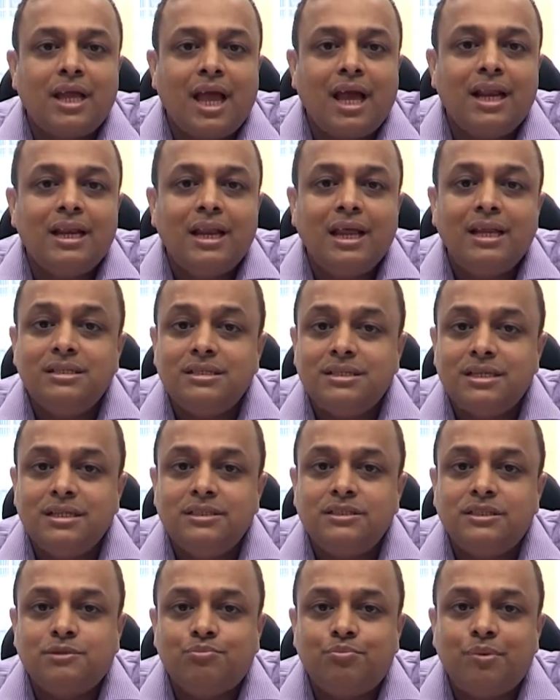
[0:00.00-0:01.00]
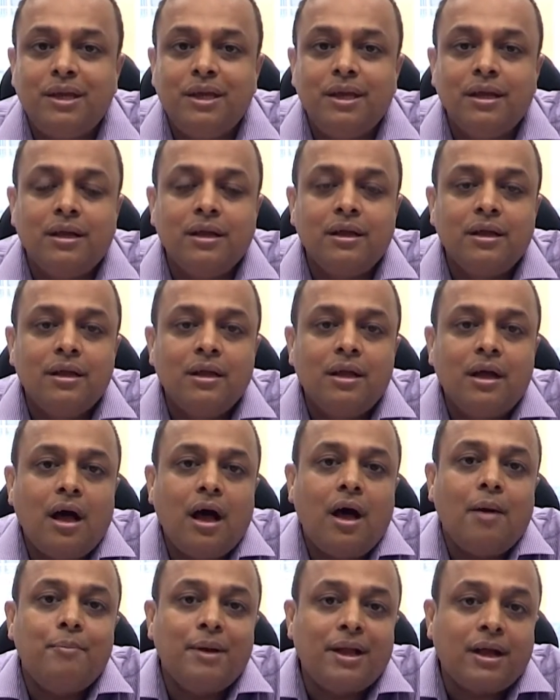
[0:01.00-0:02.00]
can indeed speak
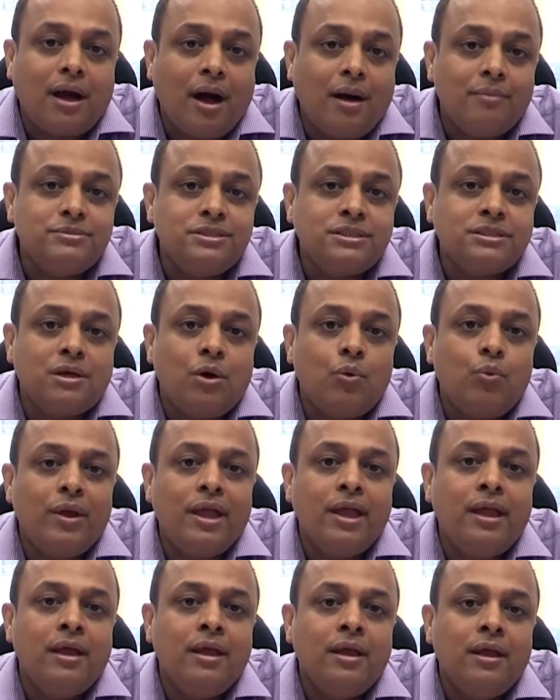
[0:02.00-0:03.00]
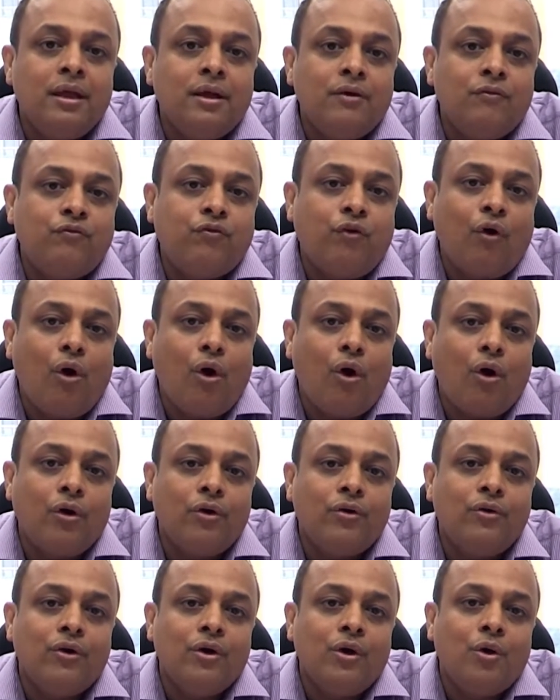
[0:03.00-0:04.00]
becomes a way
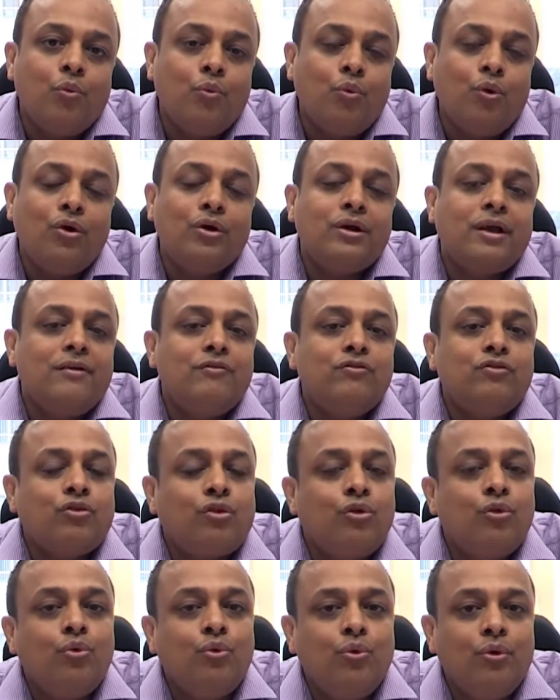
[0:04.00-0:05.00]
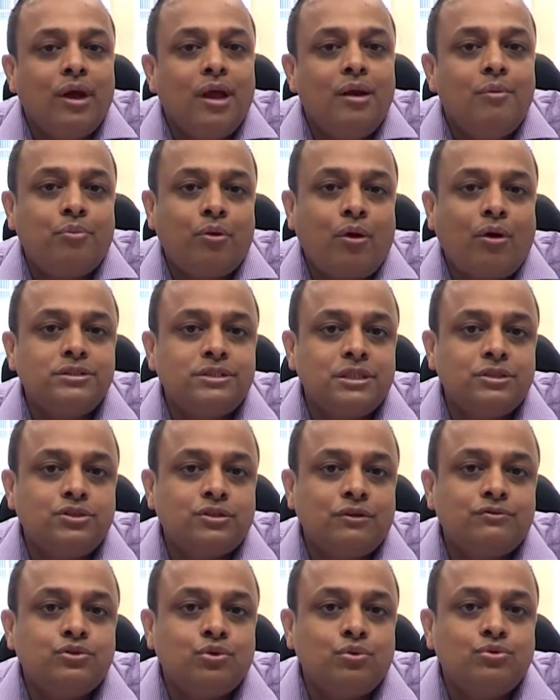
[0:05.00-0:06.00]
for working through in
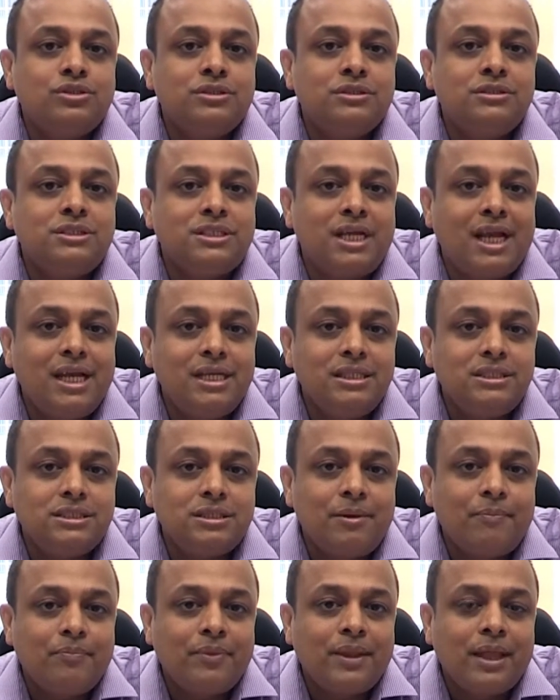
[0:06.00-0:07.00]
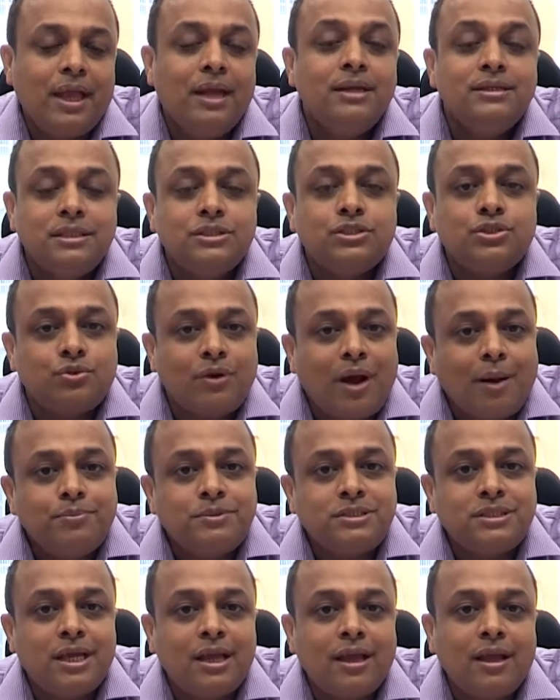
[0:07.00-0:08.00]
projects of social change, in
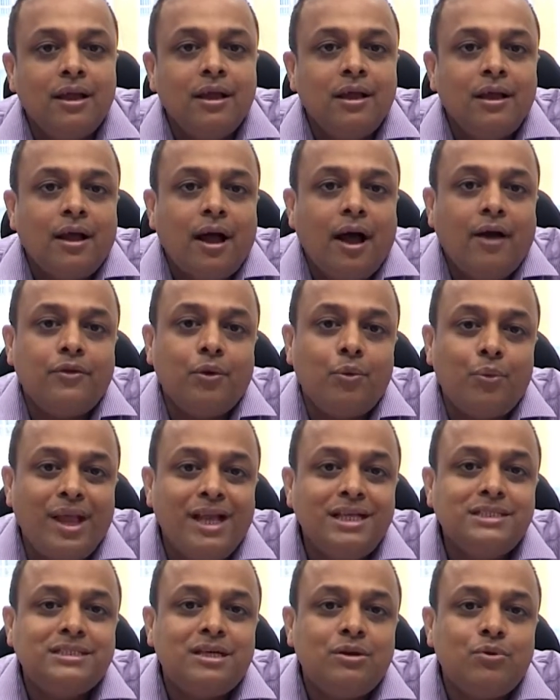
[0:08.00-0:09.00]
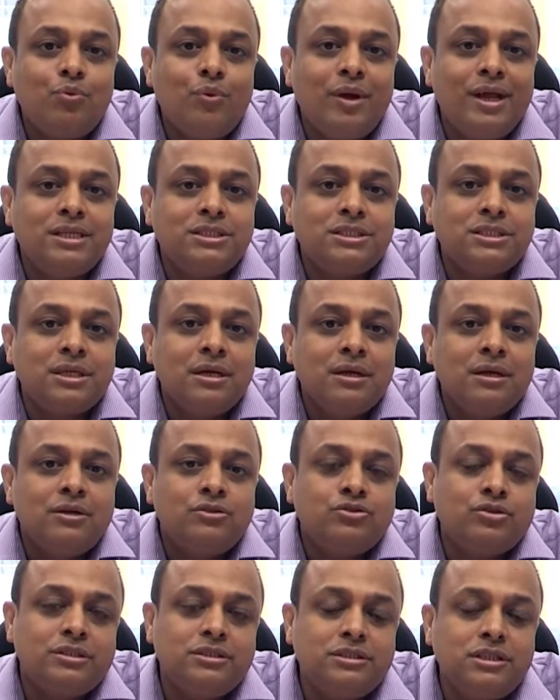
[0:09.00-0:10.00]
disrupting the ways in which
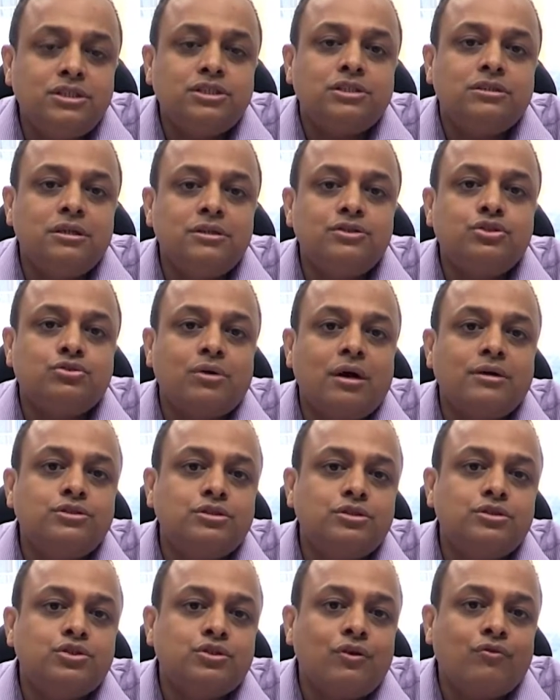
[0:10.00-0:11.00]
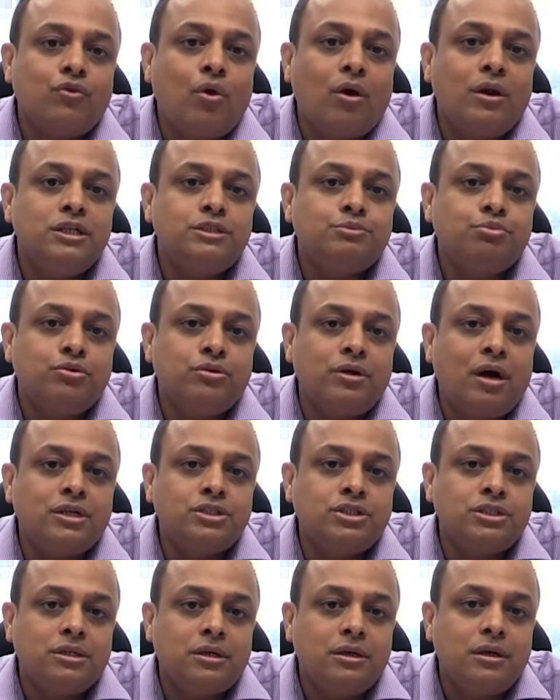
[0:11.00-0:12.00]
traditional structures of knowledge
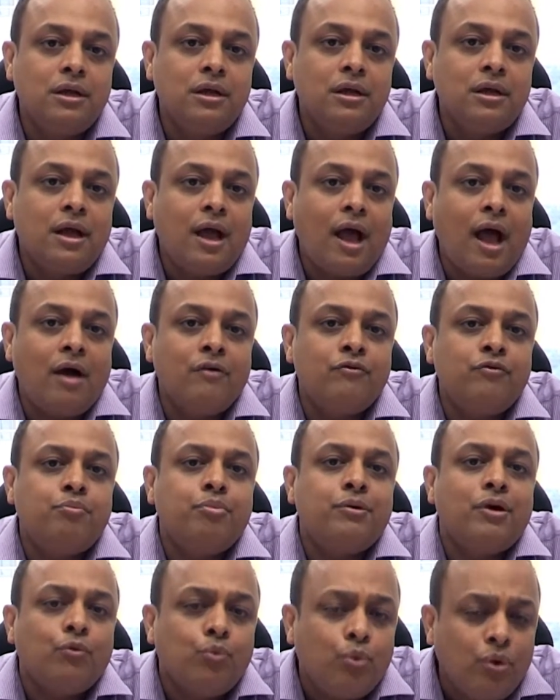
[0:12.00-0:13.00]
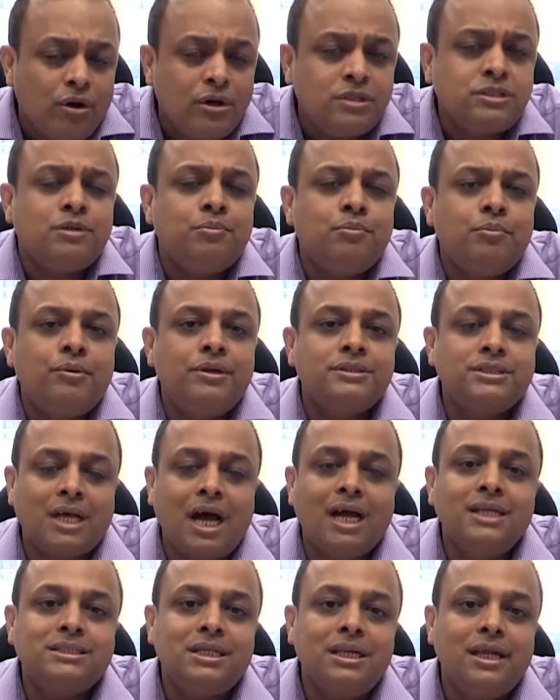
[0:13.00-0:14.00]
production have worked
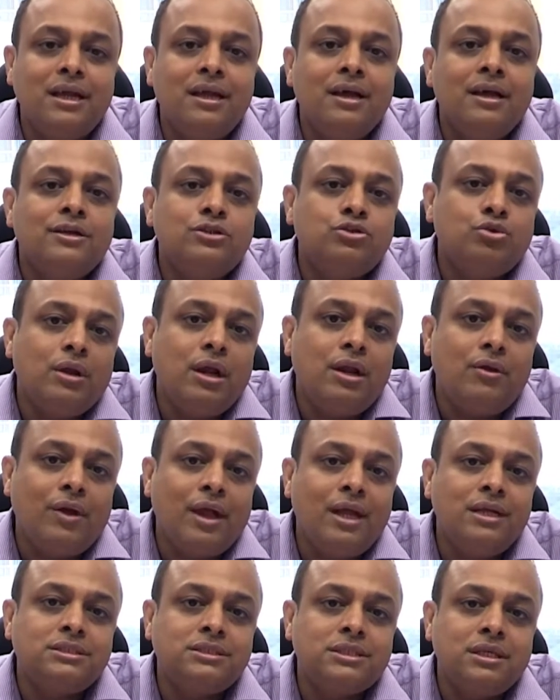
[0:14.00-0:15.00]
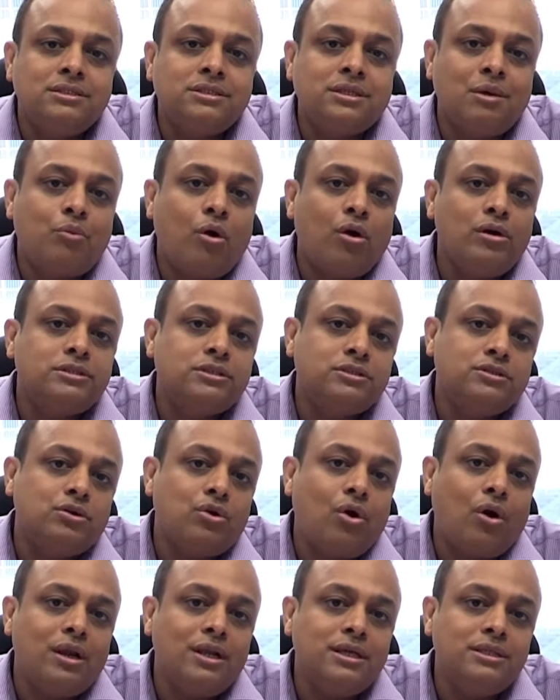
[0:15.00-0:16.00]
precisely to erase subaltern
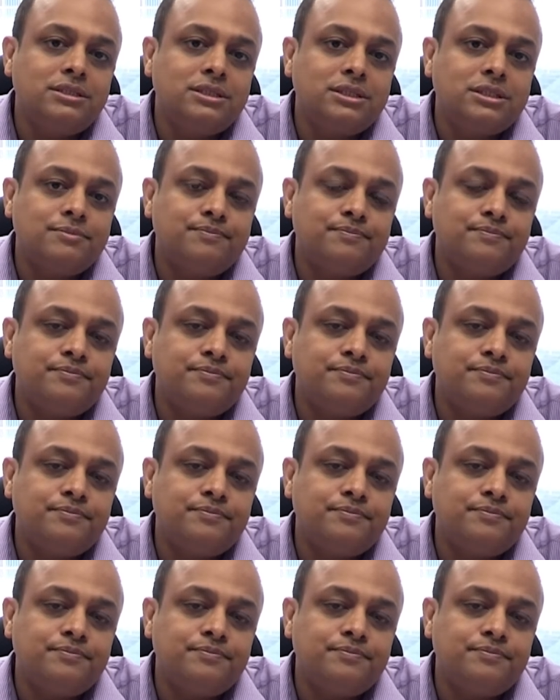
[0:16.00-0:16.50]
knowledge.